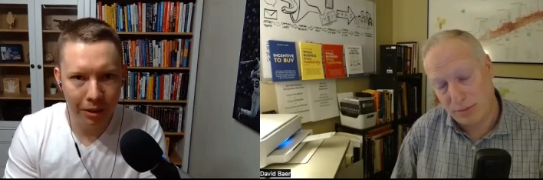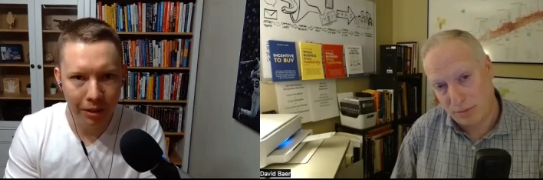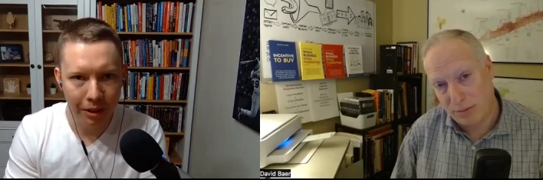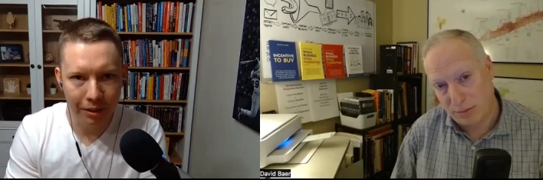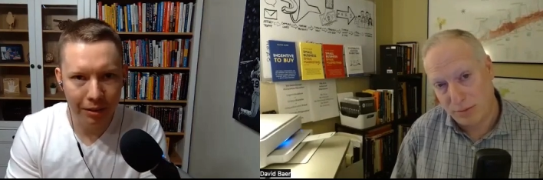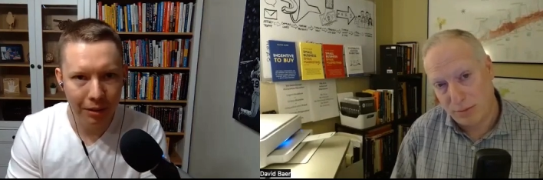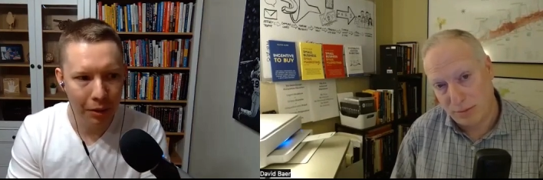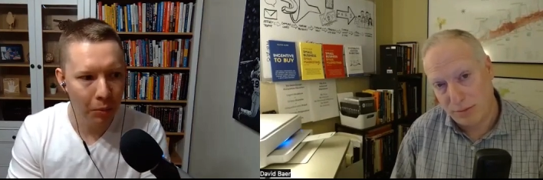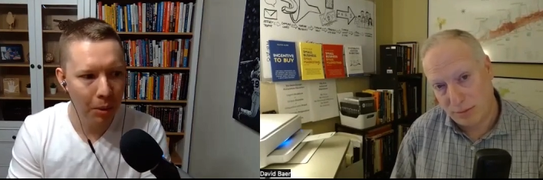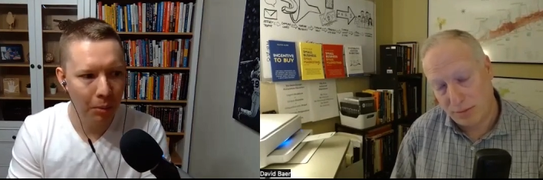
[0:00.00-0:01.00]
Speaker 1: thing. Like
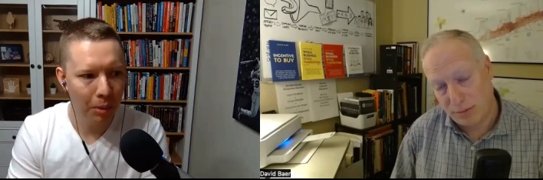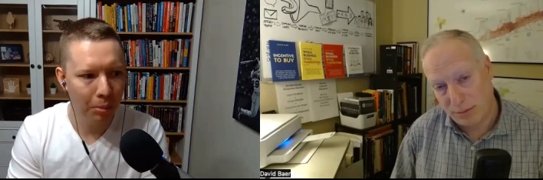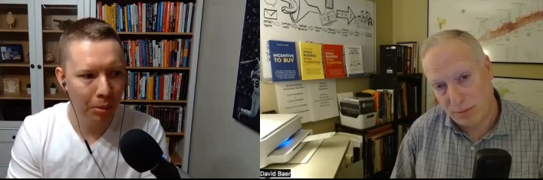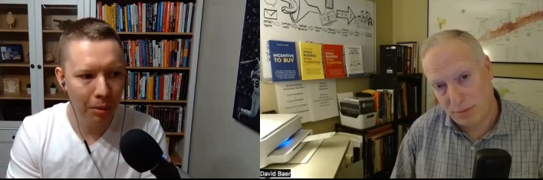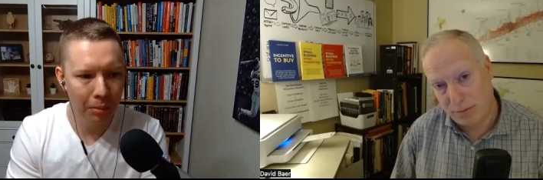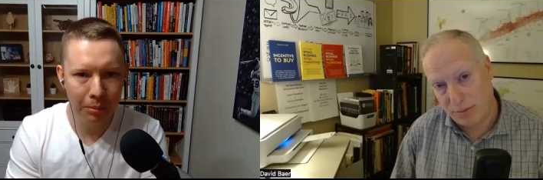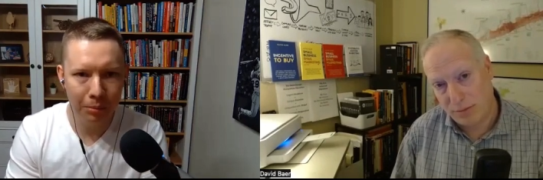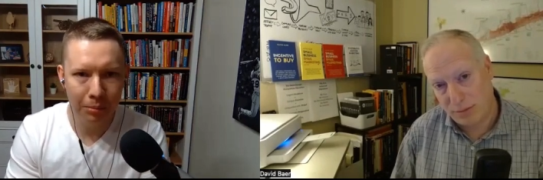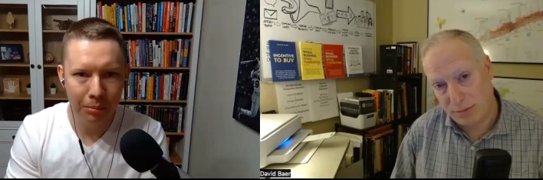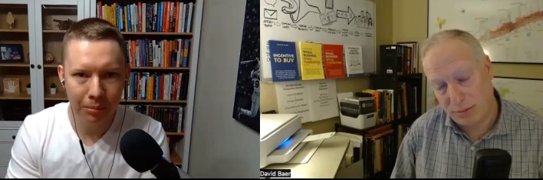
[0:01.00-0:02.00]
what, what
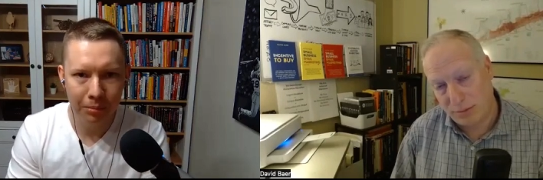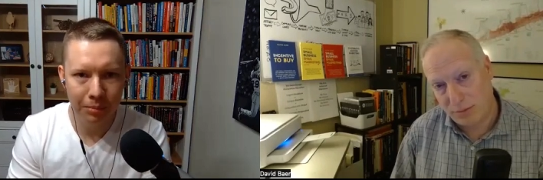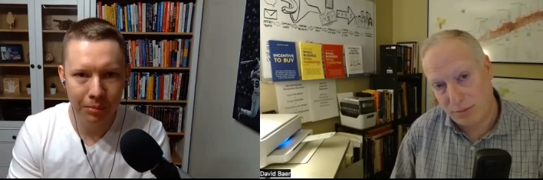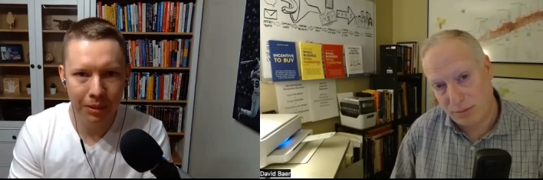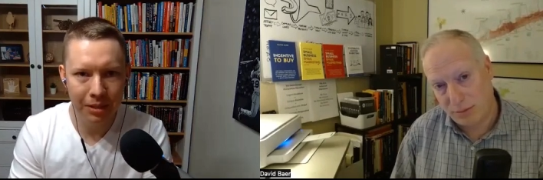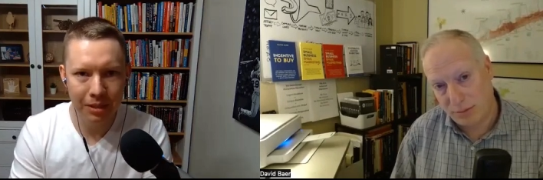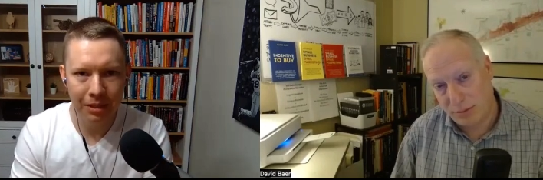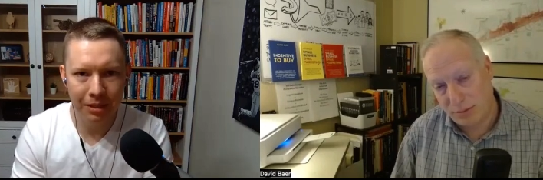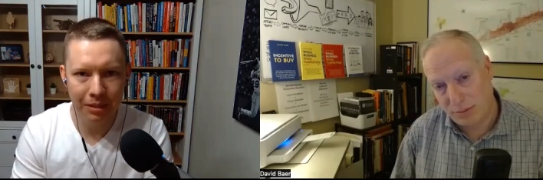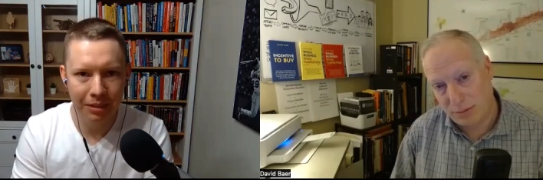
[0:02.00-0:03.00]
problem does it,
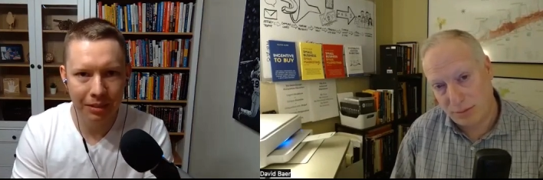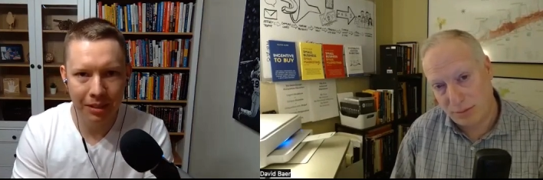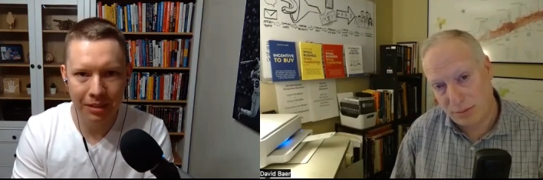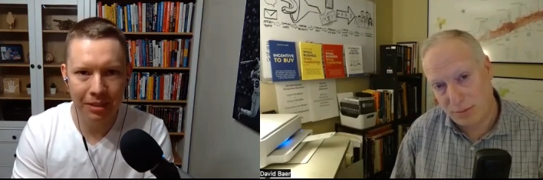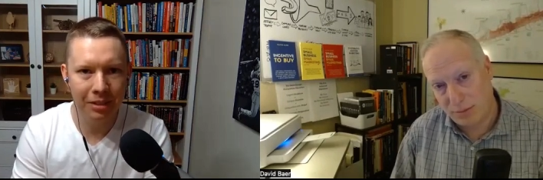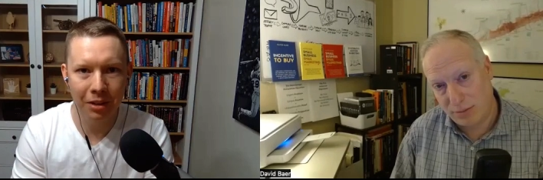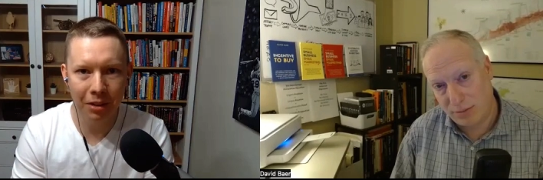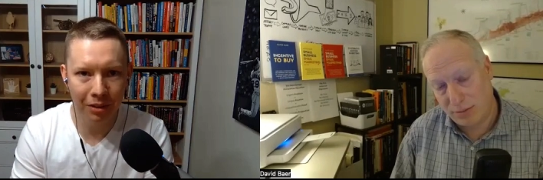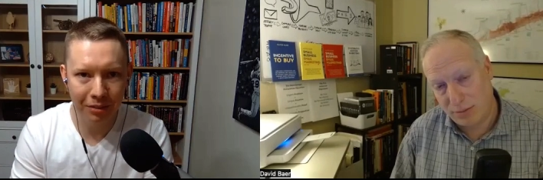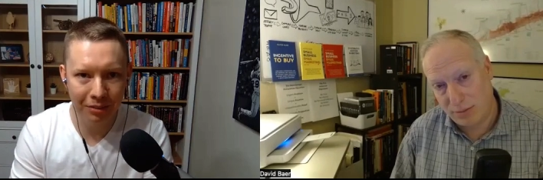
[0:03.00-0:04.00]
does it
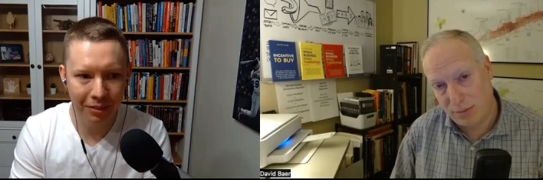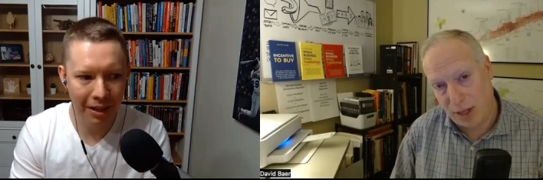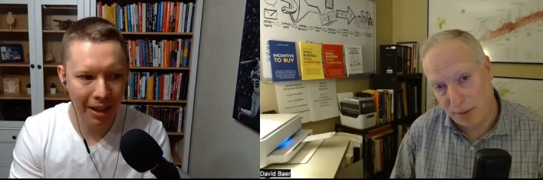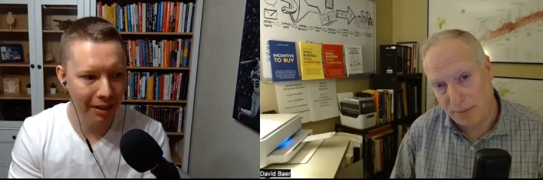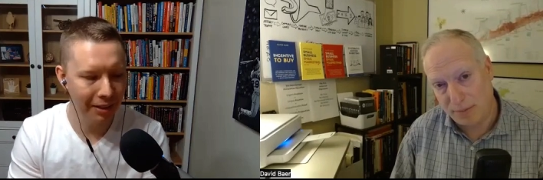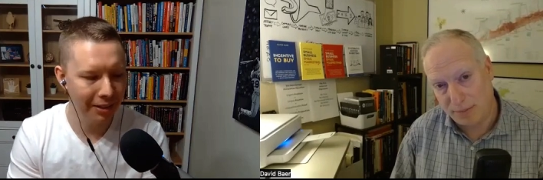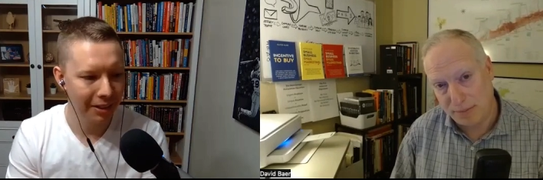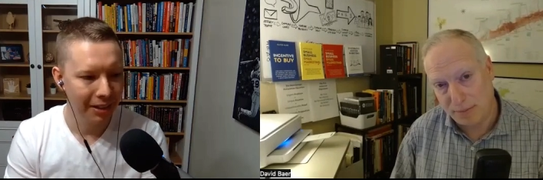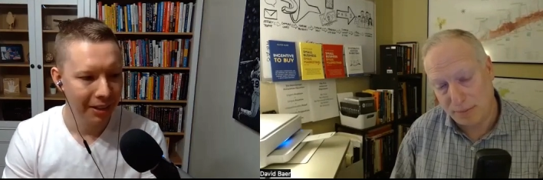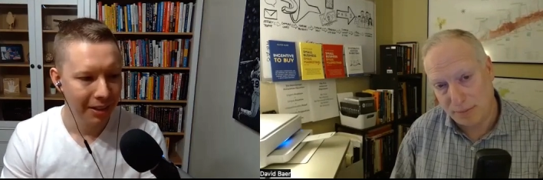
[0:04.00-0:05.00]
solve? Yeah. And
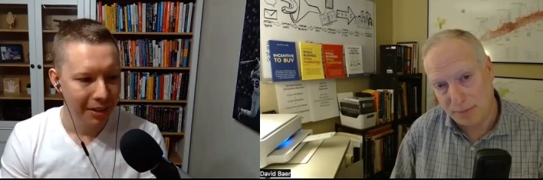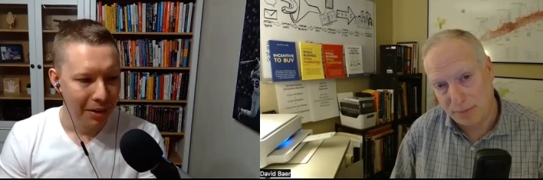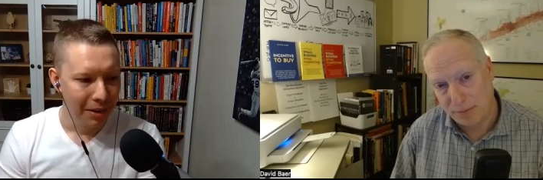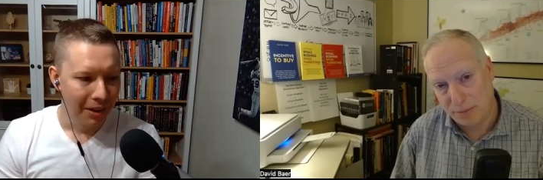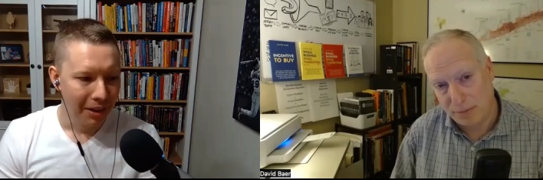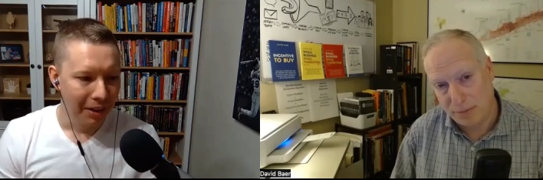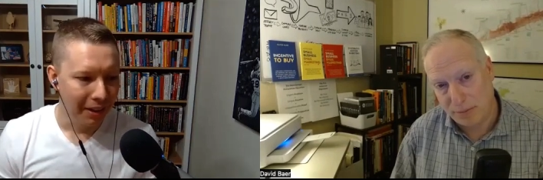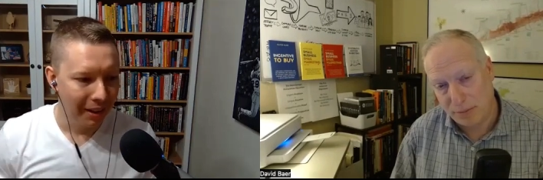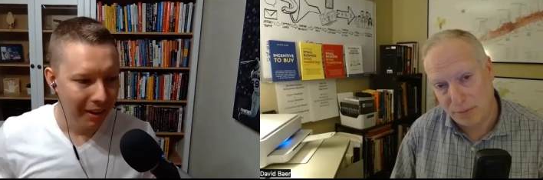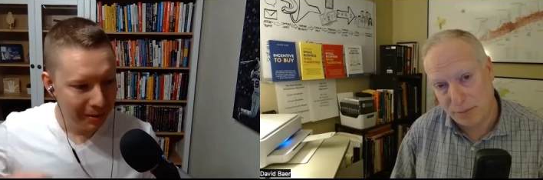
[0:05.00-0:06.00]

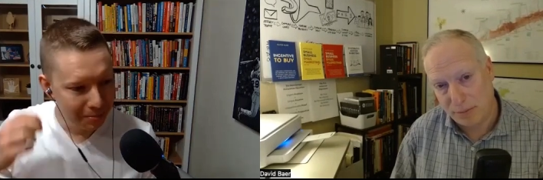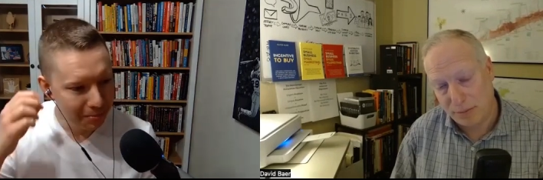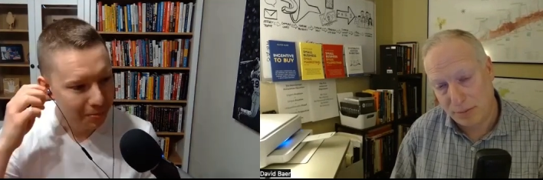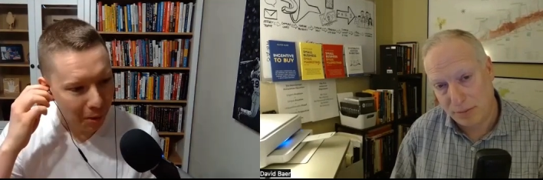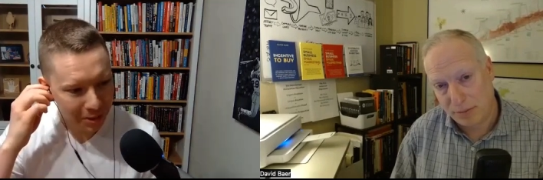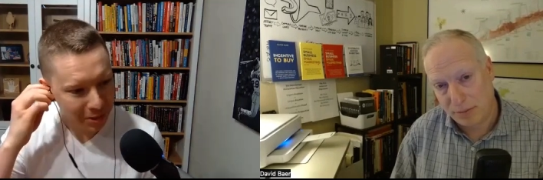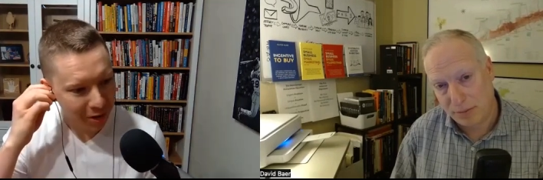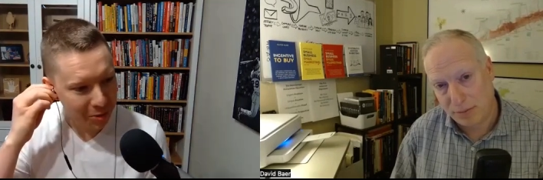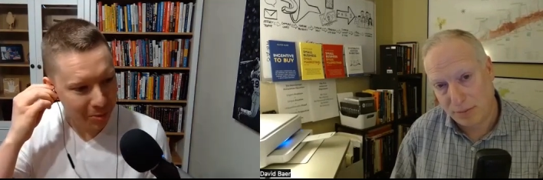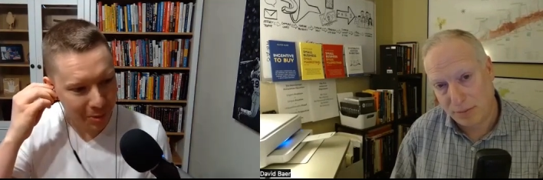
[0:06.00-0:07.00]
uh, most
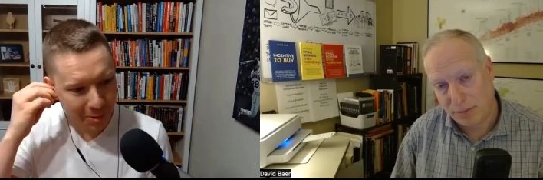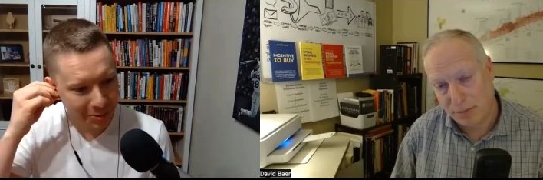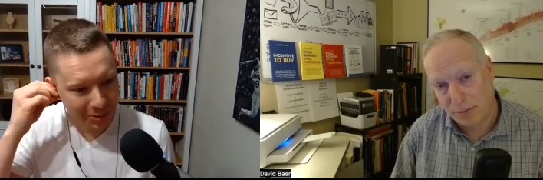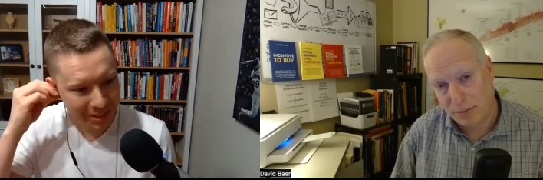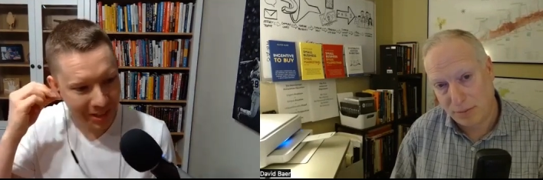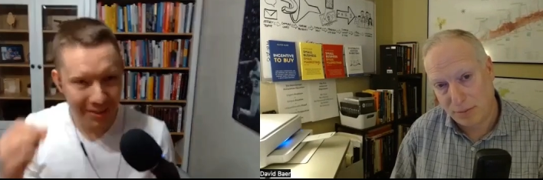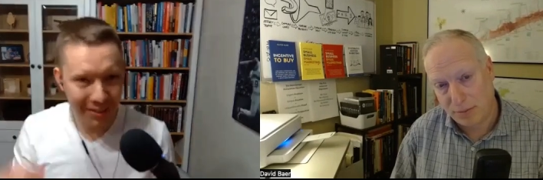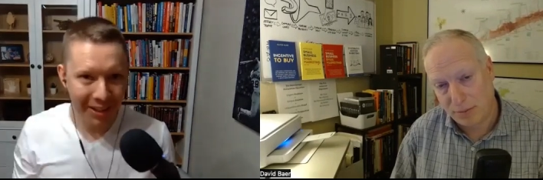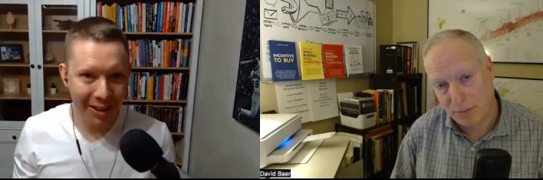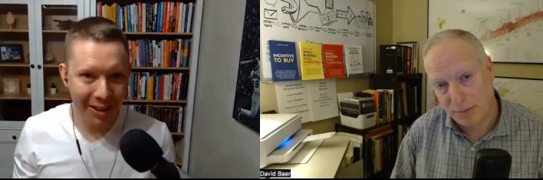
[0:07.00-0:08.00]
entrepreneurs will tell you
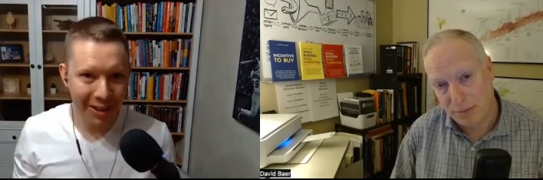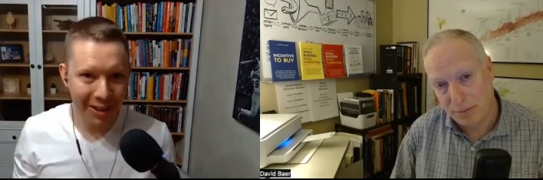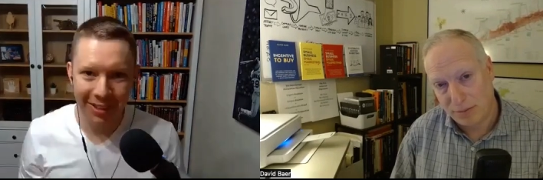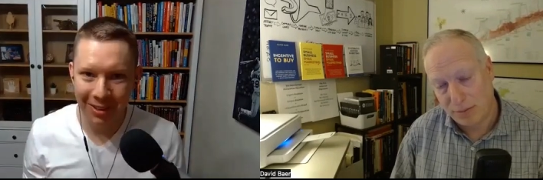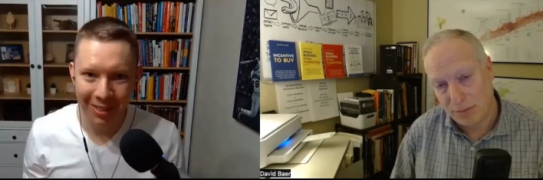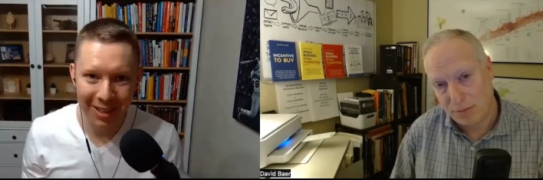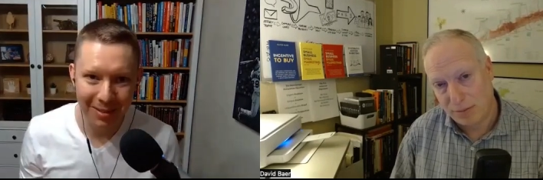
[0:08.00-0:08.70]
they created their thing